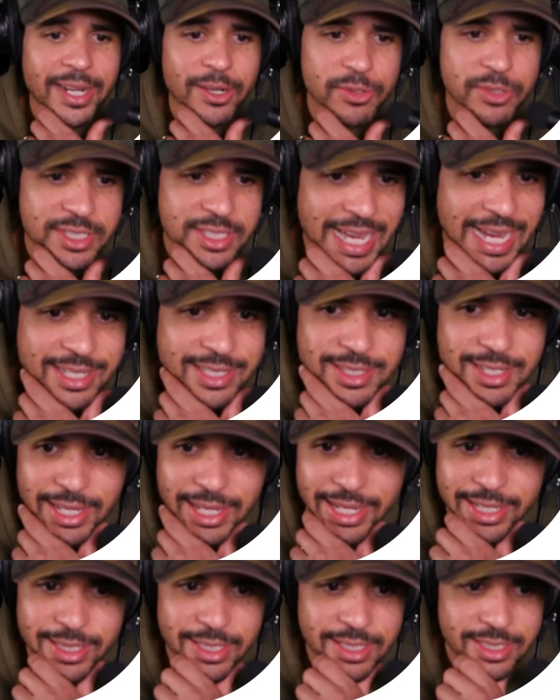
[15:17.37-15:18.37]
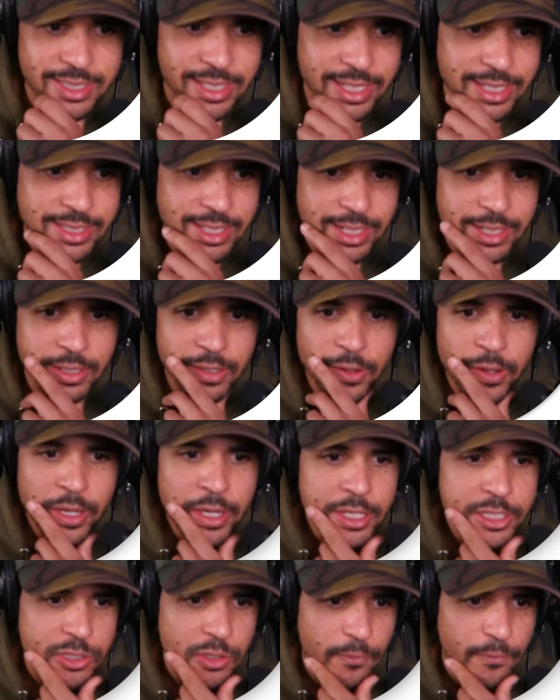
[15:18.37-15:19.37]
stats to end the season.
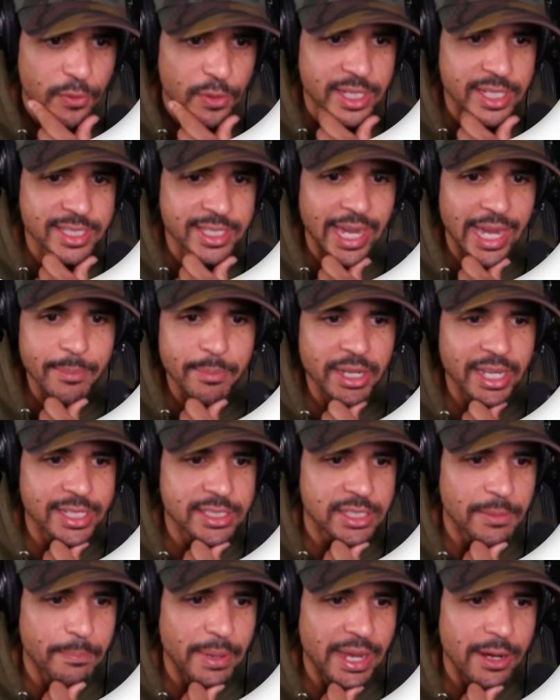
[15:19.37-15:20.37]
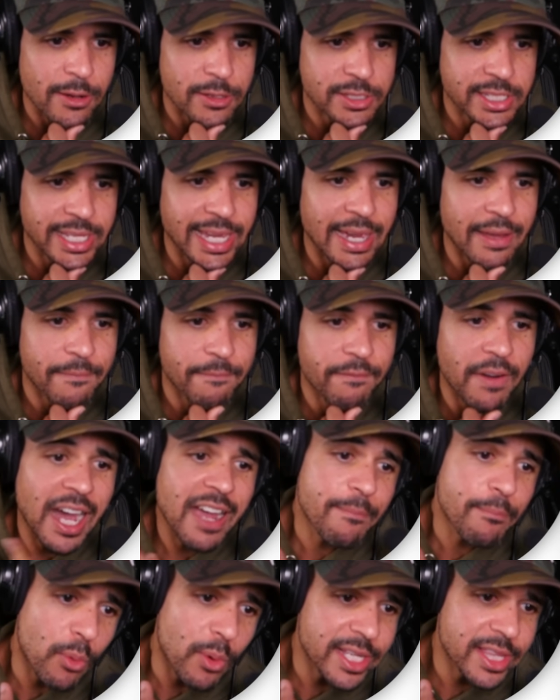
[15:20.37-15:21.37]
So for this game against the Bears, he had
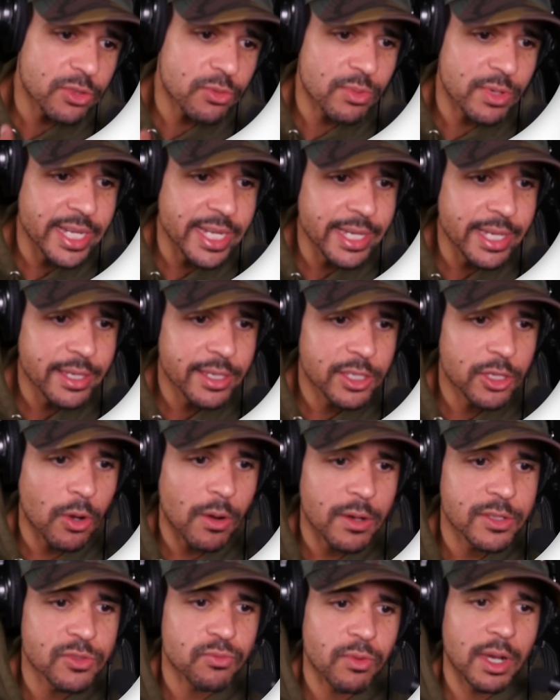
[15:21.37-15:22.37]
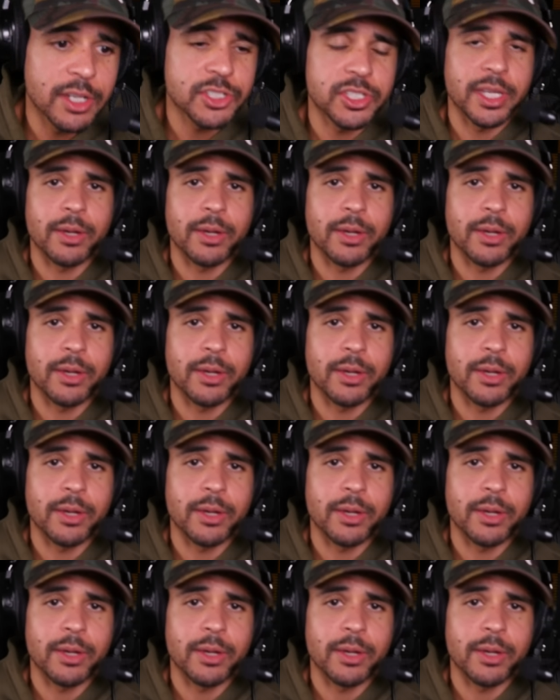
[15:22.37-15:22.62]
5.3 yards rushing,